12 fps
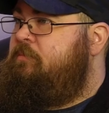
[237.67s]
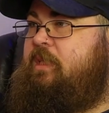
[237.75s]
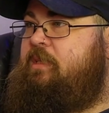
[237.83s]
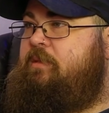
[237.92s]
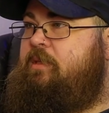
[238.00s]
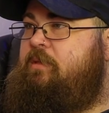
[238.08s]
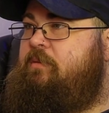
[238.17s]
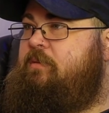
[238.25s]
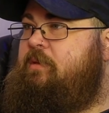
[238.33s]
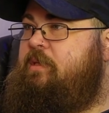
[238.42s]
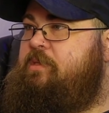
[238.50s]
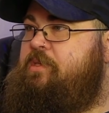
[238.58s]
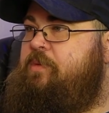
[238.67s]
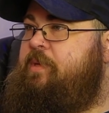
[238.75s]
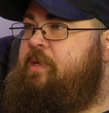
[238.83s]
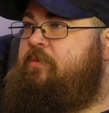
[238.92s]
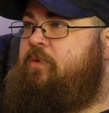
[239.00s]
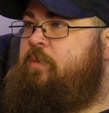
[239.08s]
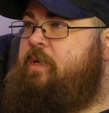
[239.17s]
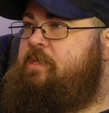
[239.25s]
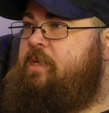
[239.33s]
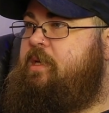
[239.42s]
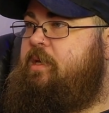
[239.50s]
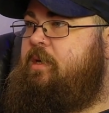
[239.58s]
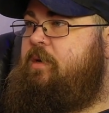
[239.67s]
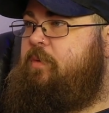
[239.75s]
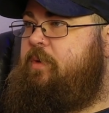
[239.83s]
I don't know. There's so many different ways they can go